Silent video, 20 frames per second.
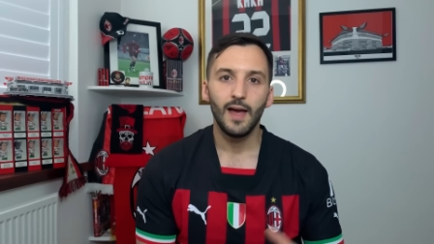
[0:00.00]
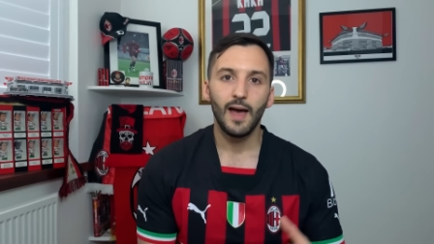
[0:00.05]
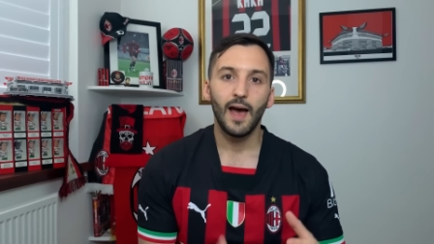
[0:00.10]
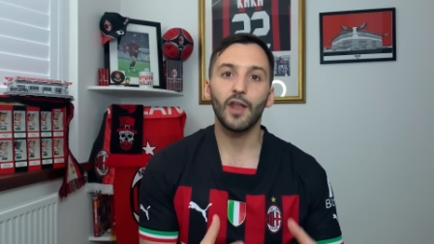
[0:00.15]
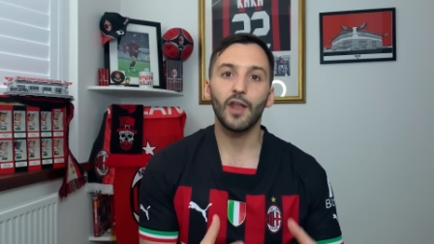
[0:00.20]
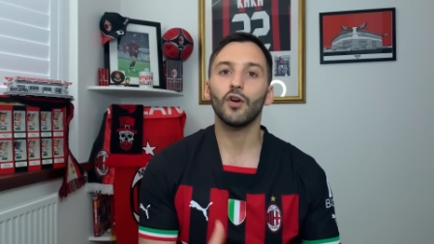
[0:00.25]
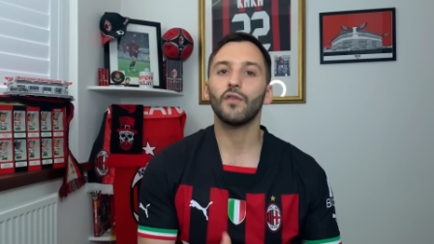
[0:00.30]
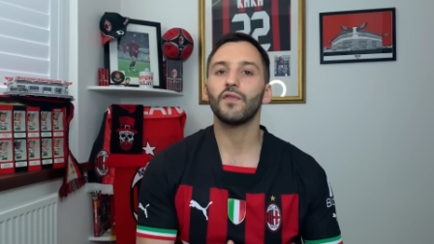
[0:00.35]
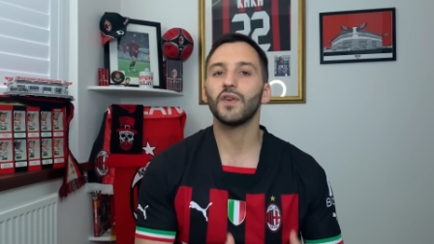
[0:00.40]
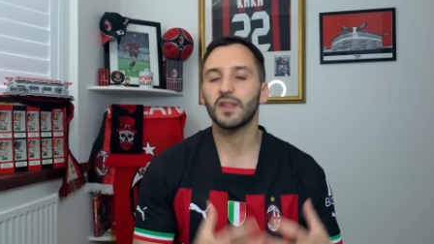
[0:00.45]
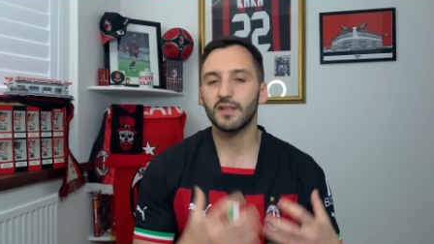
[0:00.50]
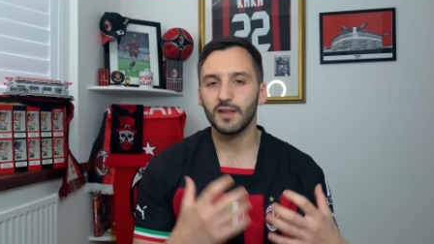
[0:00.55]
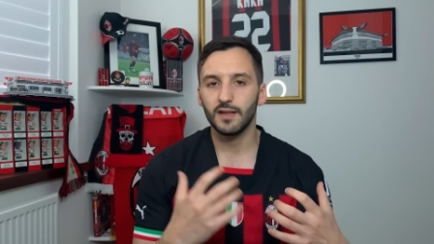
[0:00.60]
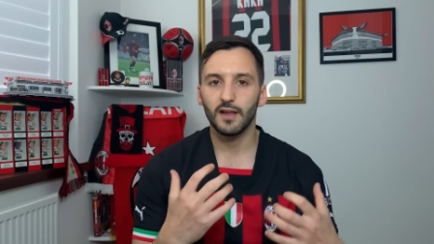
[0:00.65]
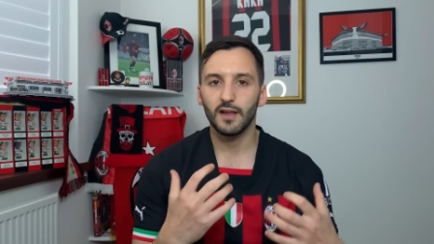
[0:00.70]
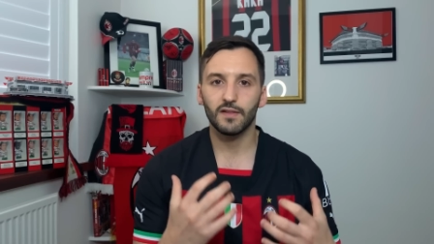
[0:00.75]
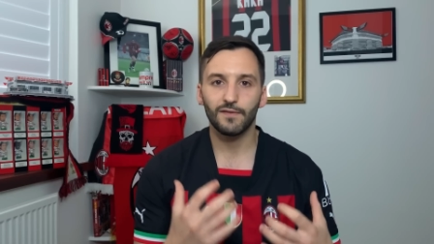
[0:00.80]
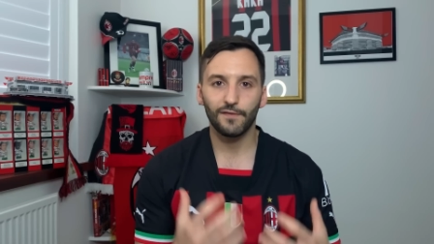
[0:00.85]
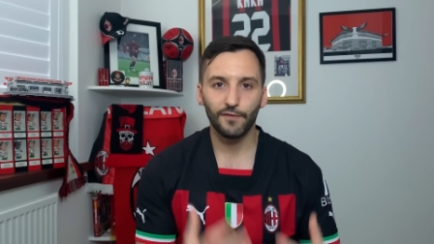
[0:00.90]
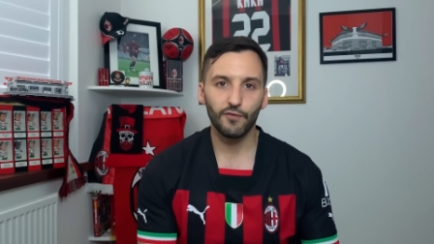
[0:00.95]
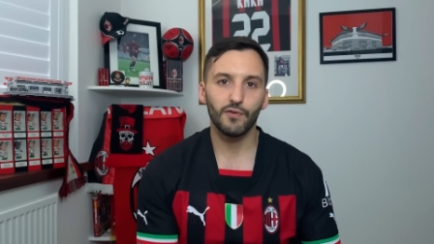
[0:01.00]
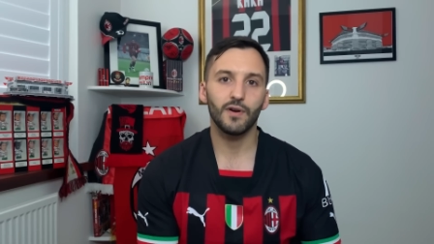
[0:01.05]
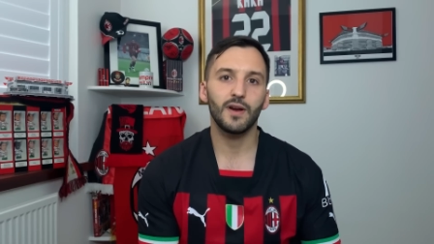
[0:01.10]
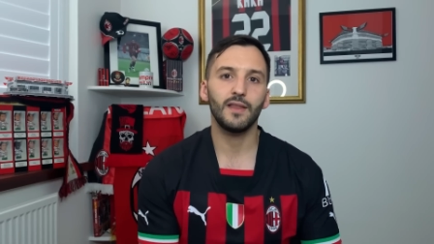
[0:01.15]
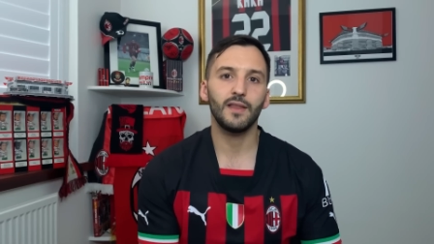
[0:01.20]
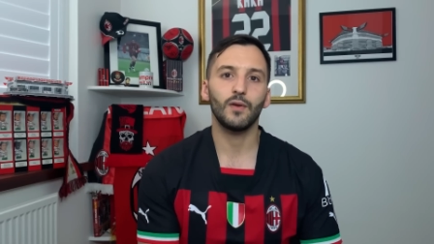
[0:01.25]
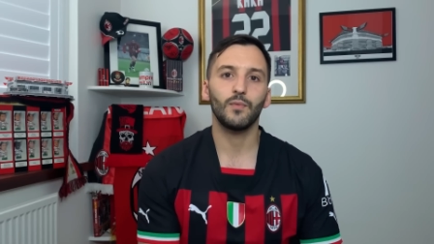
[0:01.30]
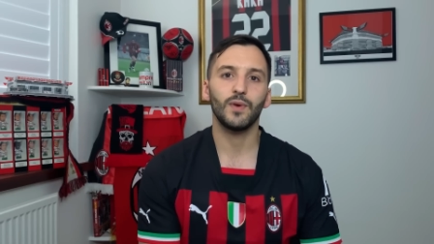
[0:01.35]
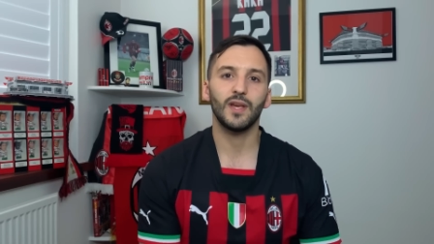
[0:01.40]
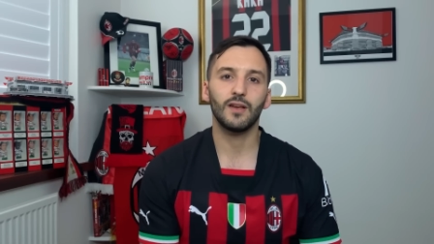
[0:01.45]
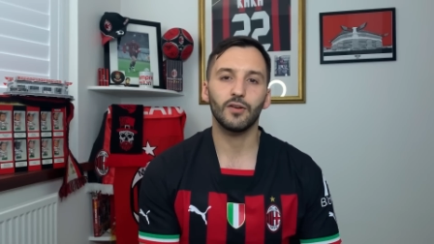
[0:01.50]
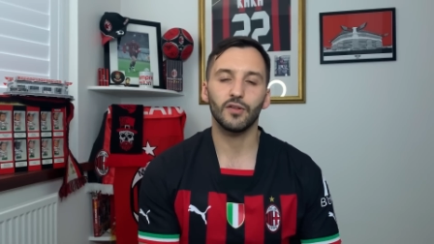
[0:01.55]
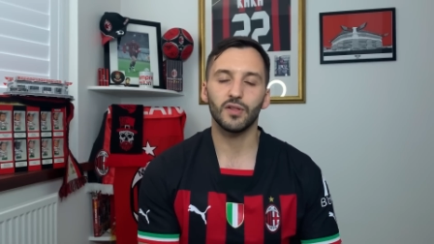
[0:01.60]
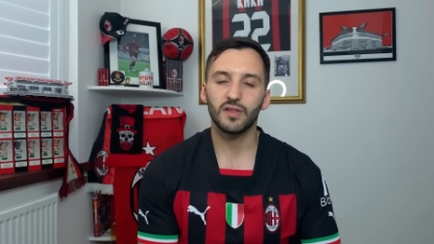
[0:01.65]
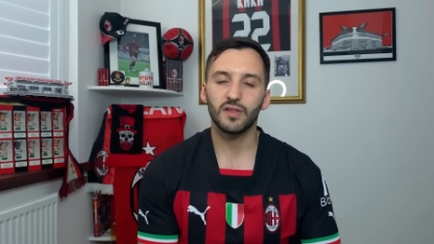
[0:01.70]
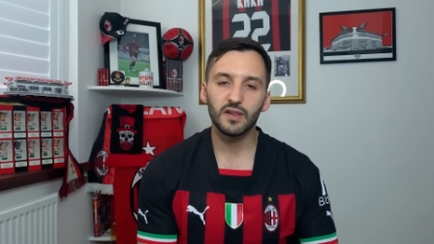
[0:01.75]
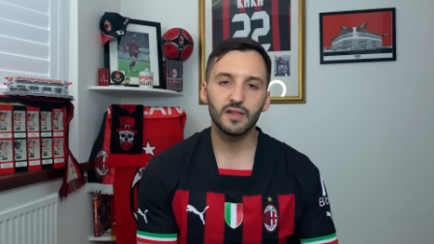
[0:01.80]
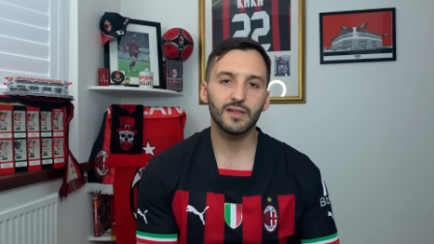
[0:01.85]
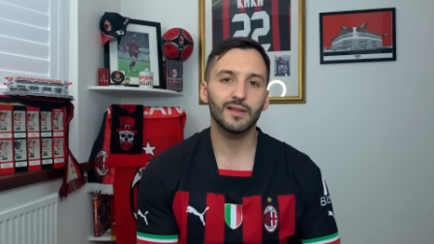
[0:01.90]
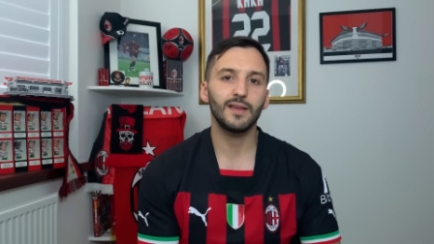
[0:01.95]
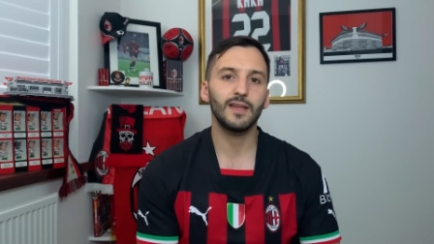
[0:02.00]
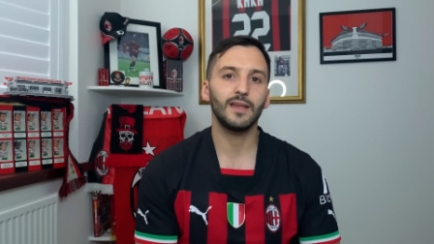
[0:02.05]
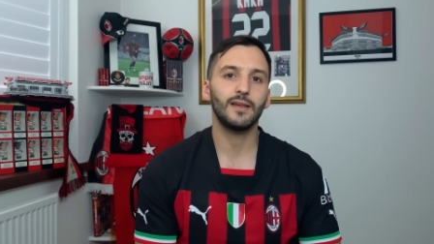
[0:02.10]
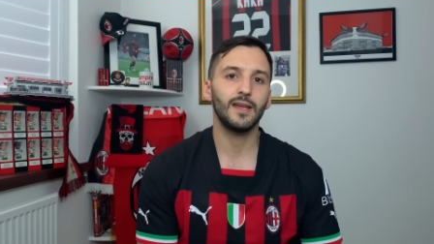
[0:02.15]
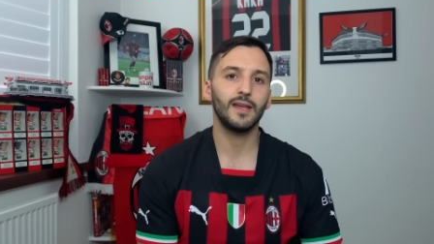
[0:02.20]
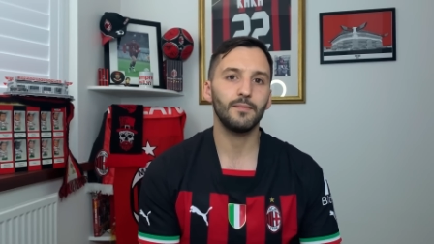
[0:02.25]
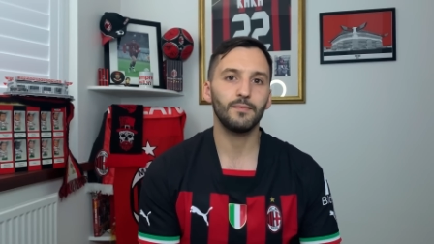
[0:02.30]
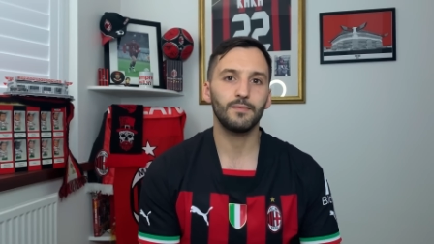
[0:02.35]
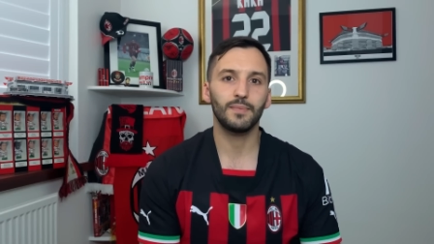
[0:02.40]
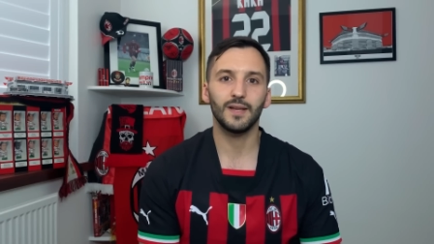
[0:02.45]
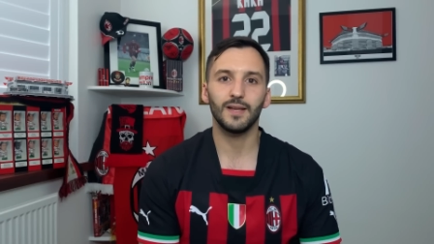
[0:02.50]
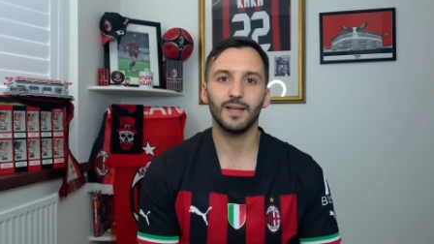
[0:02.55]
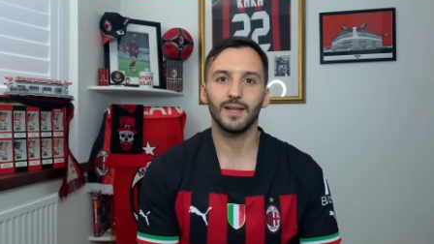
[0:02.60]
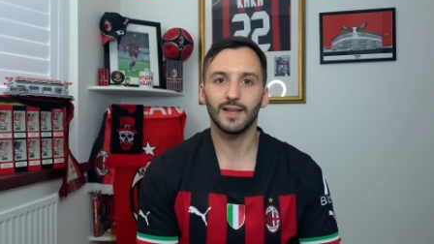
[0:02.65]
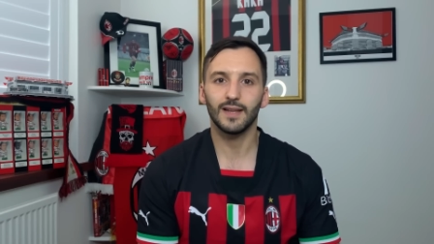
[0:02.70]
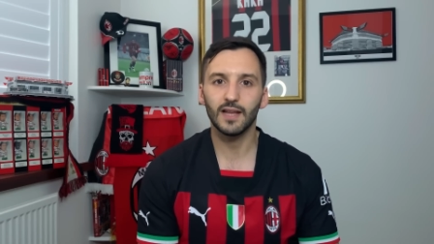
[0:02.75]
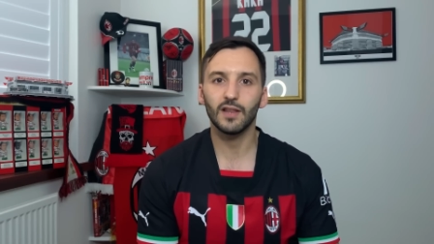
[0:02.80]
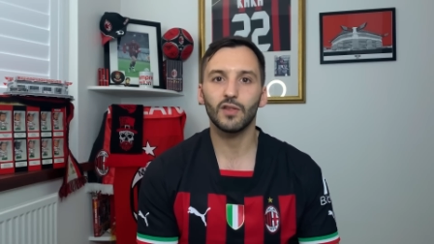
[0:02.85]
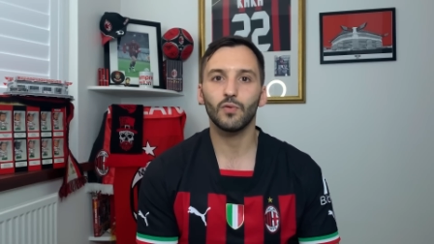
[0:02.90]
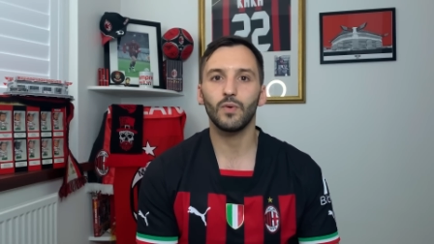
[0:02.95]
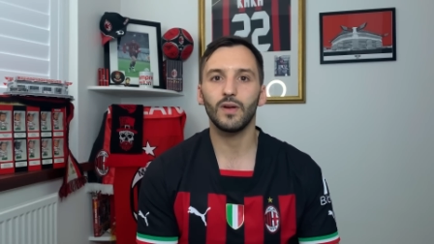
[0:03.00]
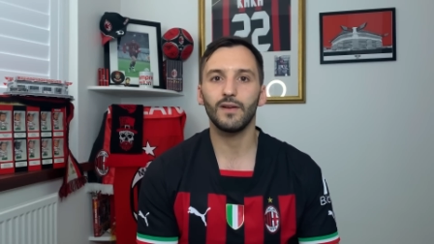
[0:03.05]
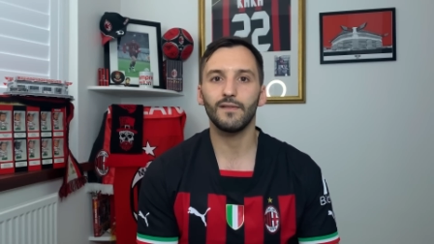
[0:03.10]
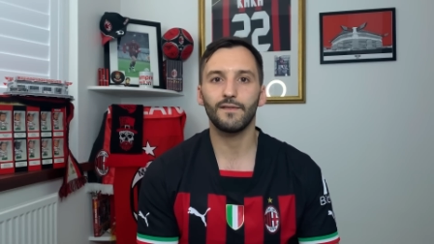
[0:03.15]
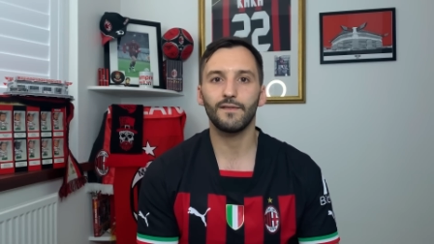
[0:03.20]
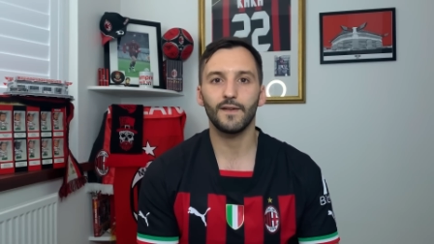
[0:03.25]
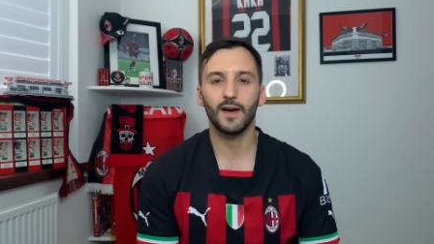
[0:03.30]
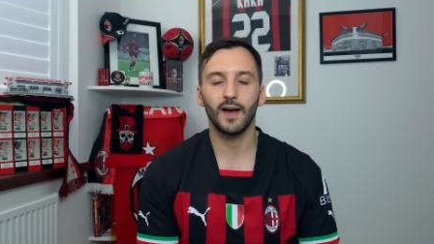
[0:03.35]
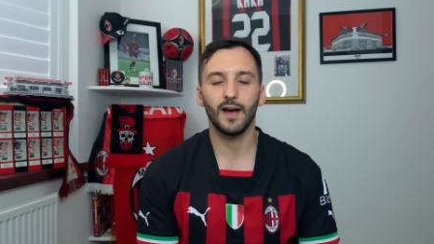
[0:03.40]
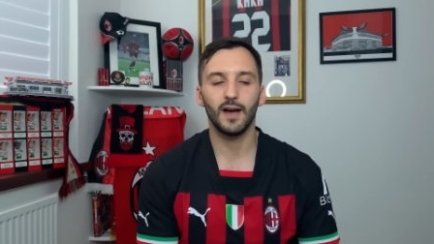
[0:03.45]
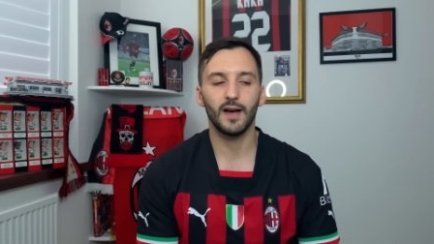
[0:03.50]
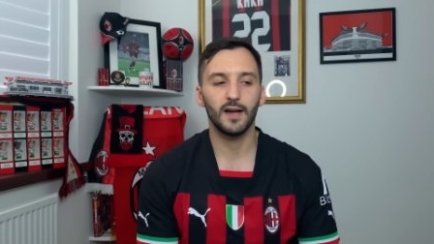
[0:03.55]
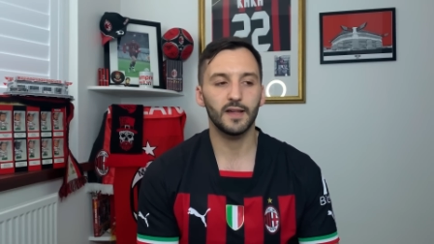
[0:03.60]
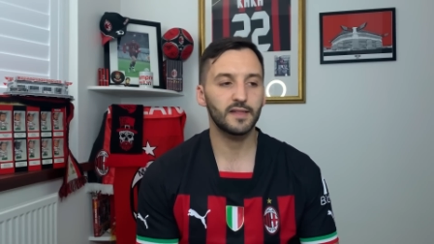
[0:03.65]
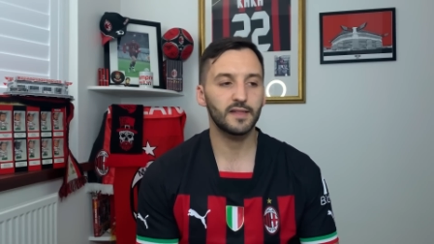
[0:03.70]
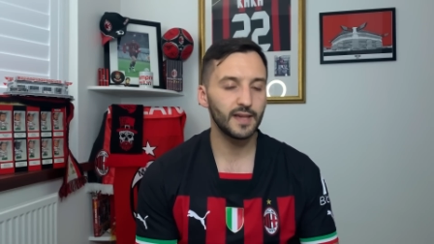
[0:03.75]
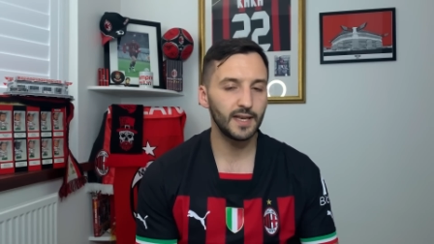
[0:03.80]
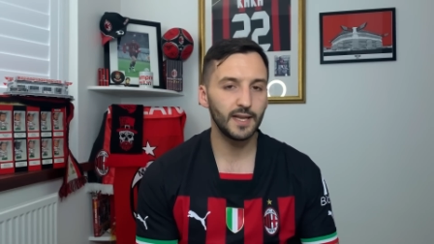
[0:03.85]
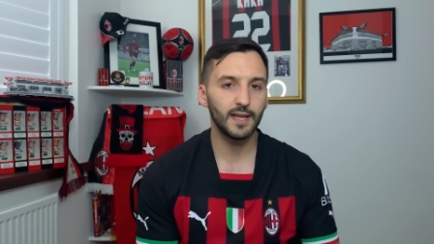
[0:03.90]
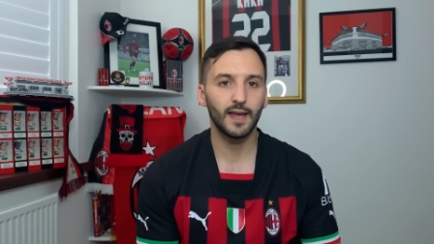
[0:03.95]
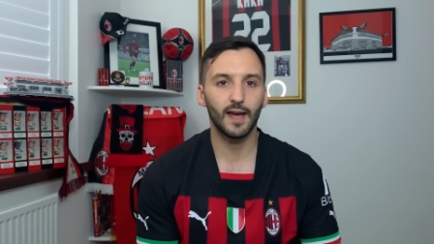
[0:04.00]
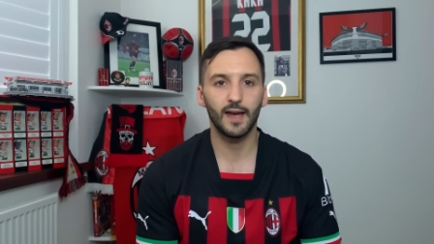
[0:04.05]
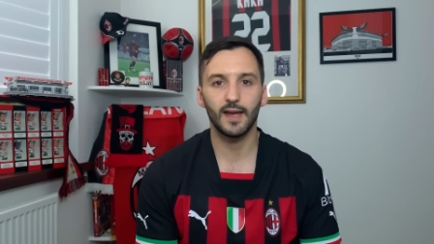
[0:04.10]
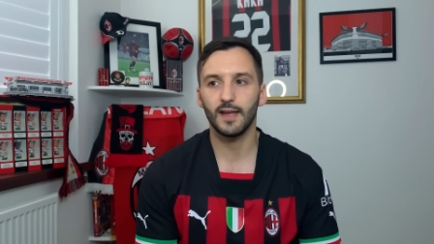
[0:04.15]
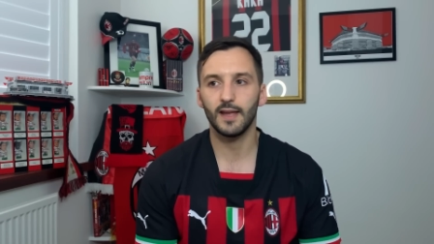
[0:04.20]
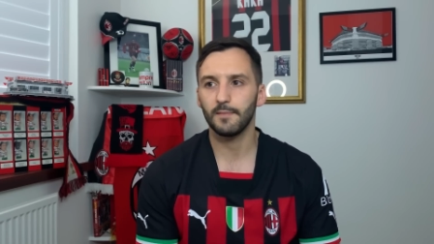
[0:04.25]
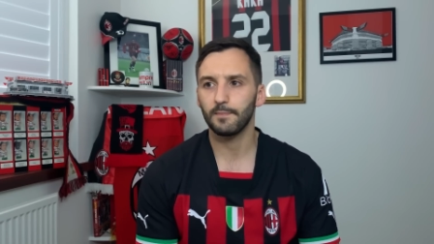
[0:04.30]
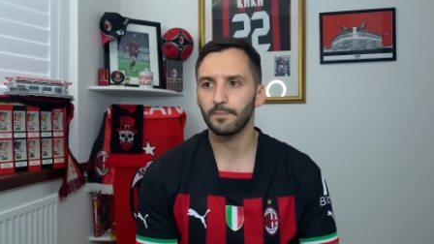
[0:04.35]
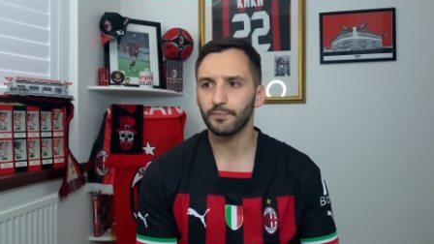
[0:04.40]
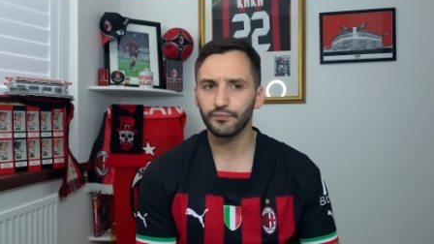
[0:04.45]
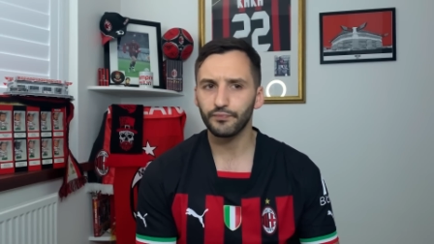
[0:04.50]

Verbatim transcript: And obviously, there's three that we consistently keep being linked with uh, CDK,